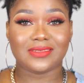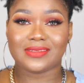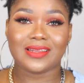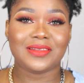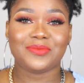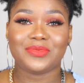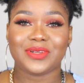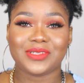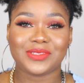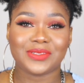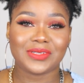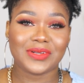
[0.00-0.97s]

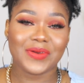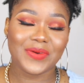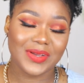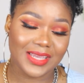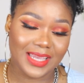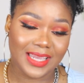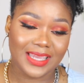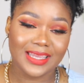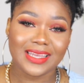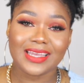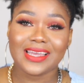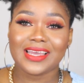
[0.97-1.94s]
celebration
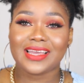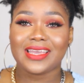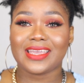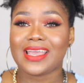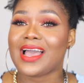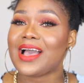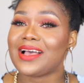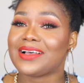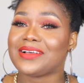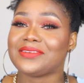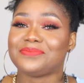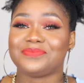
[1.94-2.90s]
okay yeah
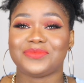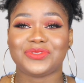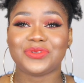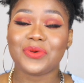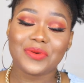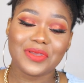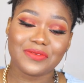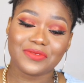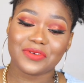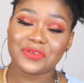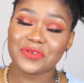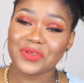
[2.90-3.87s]
so
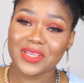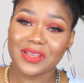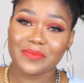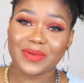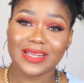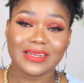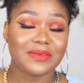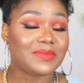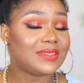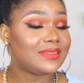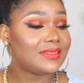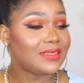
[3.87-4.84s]
if you're new here my
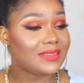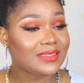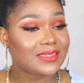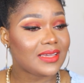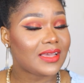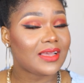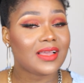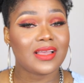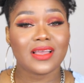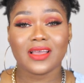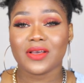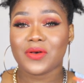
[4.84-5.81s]
name is cynthia
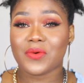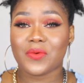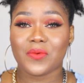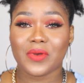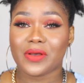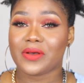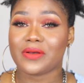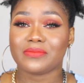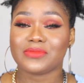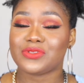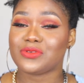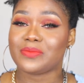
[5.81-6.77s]

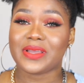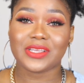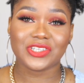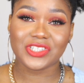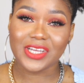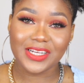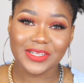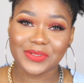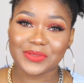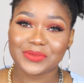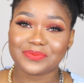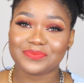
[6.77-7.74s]
welcome to my
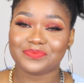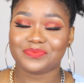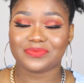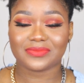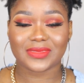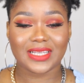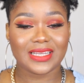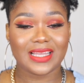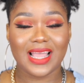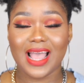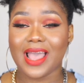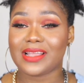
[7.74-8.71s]
channel
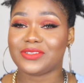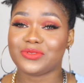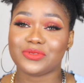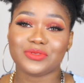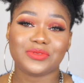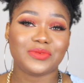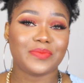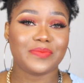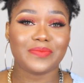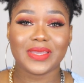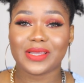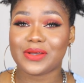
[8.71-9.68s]
i do
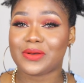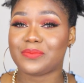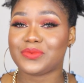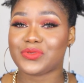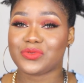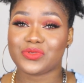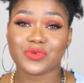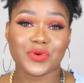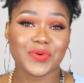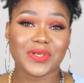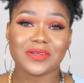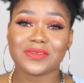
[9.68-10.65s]
makeup
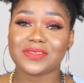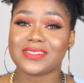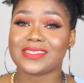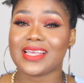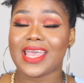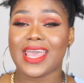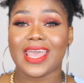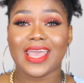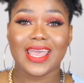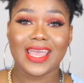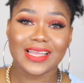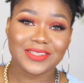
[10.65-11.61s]
tutorials
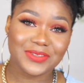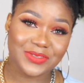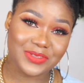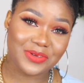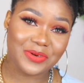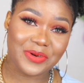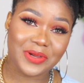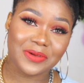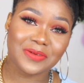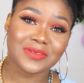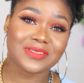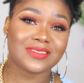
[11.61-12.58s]
hair
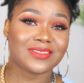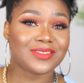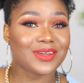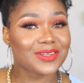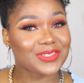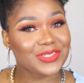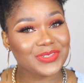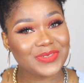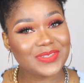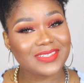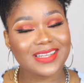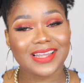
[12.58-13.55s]
tutorials, talk
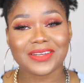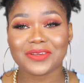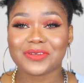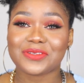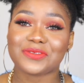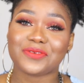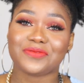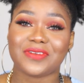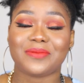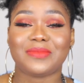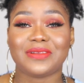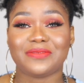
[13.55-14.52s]
shows, and also
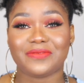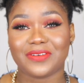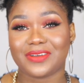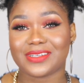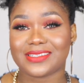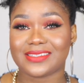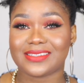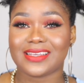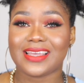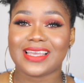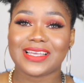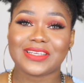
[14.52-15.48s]
family
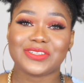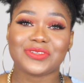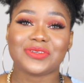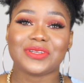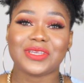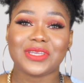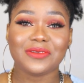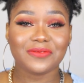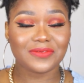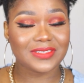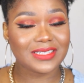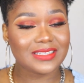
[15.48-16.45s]
vlogs. So,
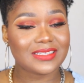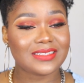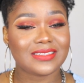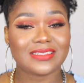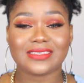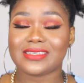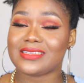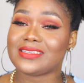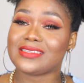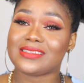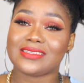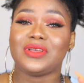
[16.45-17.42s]
if this
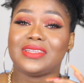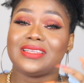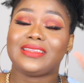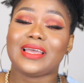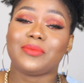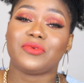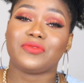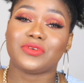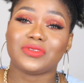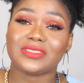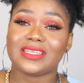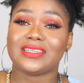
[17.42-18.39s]
is the type of
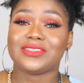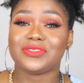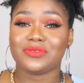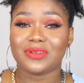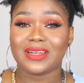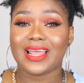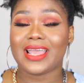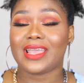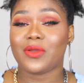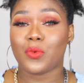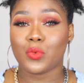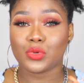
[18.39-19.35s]
content you
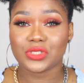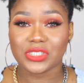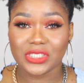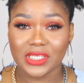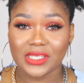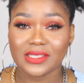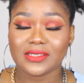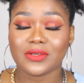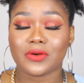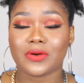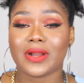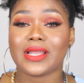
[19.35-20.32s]
like watching,
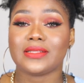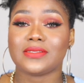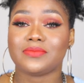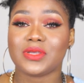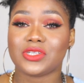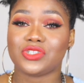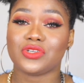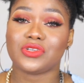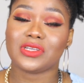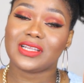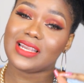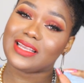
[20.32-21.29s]
alright, make sure
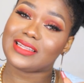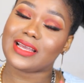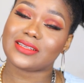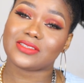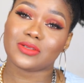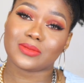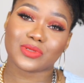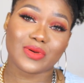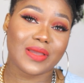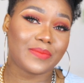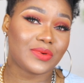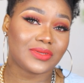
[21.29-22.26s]
you click that
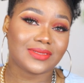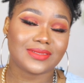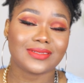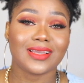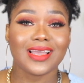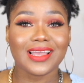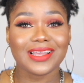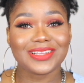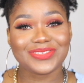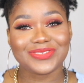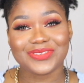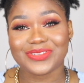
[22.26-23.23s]
subscribe button
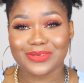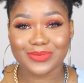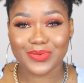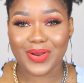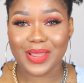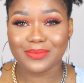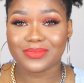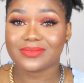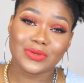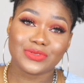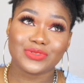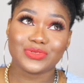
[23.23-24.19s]
to subscribe.
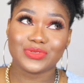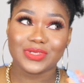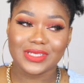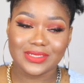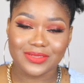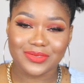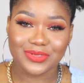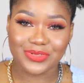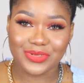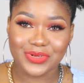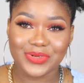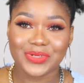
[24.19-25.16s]
On today's
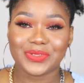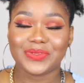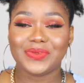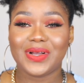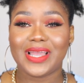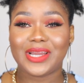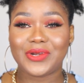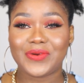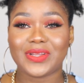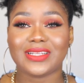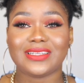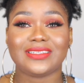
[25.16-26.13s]
tutorial, I
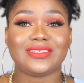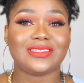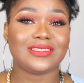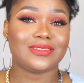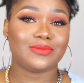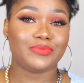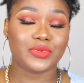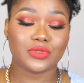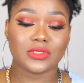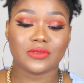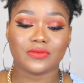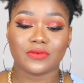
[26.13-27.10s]
created this
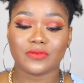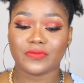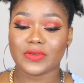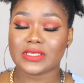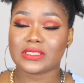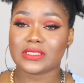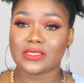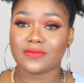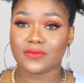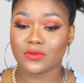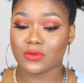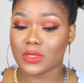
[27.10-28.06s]
beautiful festive
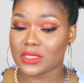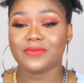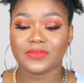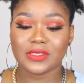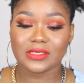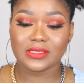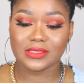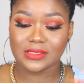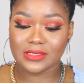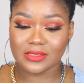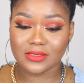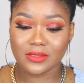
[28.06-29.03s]
look. If
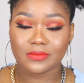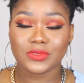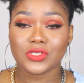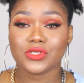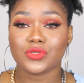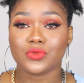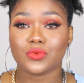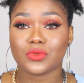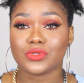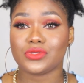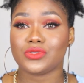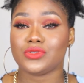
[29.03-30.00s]
this is something you
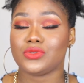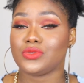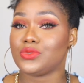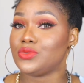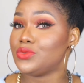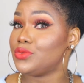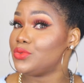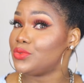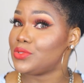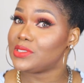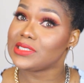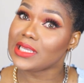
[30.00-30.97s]
want
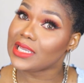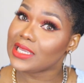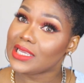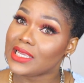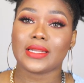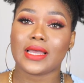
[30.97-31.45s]
to see,